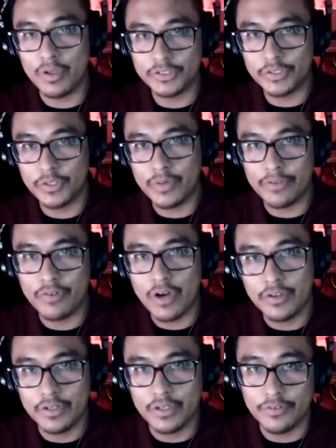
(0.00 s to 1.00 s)
also a
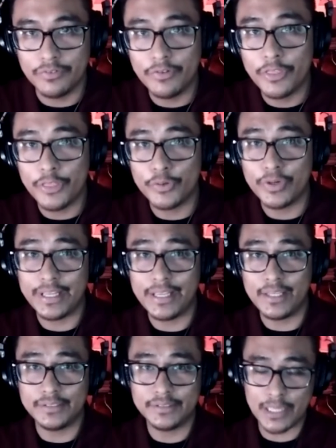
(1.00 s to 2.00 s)
father of
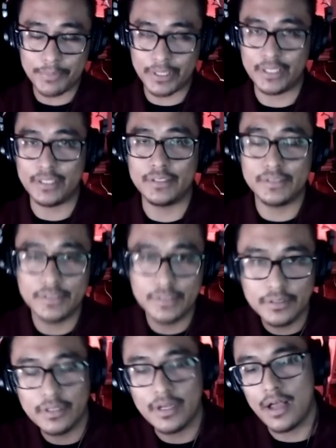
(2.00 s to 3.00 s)
3
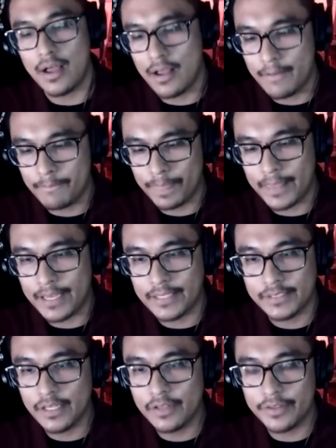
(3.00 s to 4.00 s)
stepkids, and I
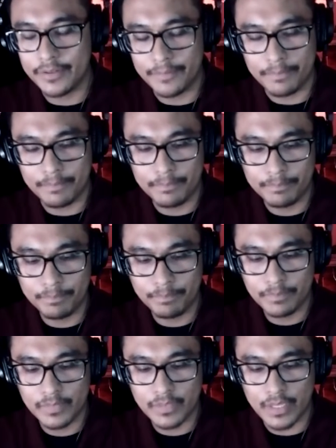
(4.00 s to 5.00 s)
tell them
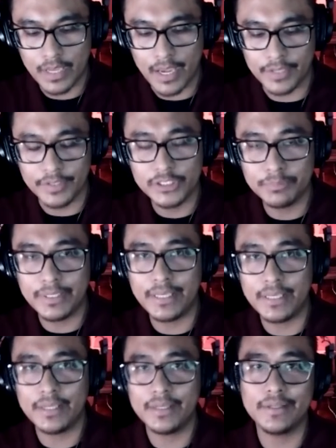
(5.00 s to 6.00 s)
I used to
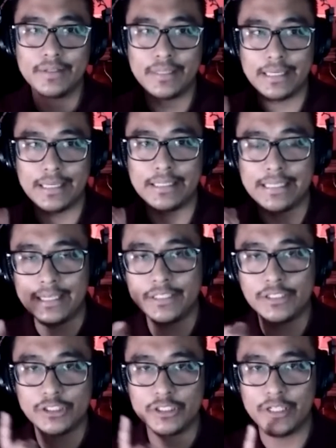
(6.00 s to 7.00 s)
be in
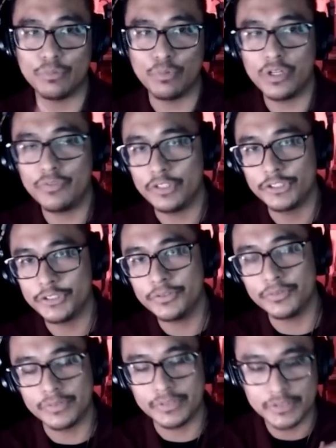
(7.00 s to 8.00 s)
each and one of your
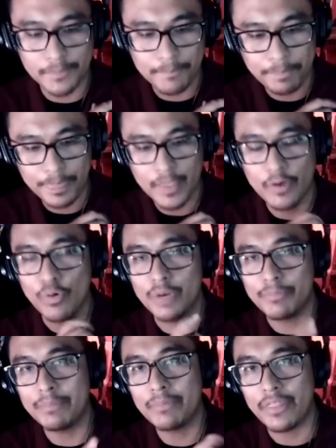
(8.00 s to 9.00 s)
shoes.
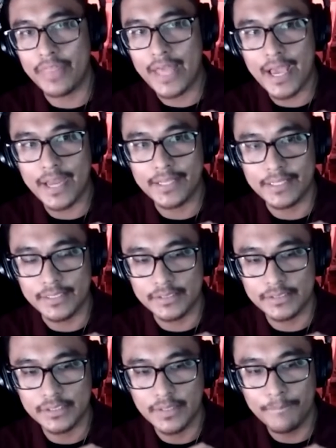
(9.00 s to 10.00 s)
What I mean by that
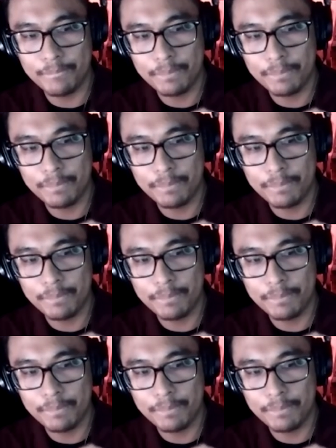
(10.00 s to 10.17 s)
is